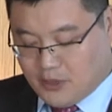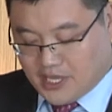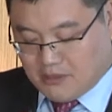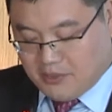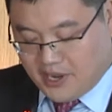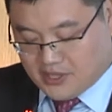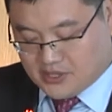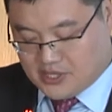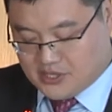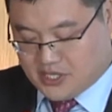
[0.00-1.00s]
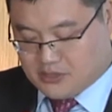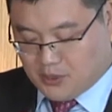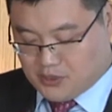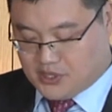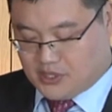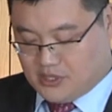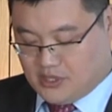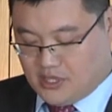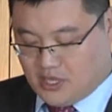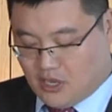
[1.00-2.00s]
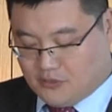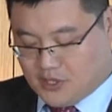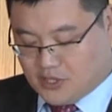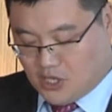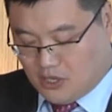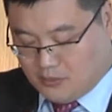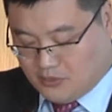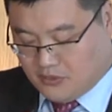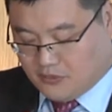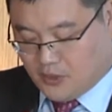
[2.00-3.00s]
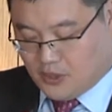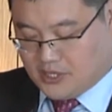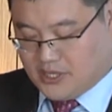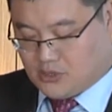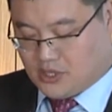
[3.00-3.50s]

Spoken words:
we compared this exposure of the top 40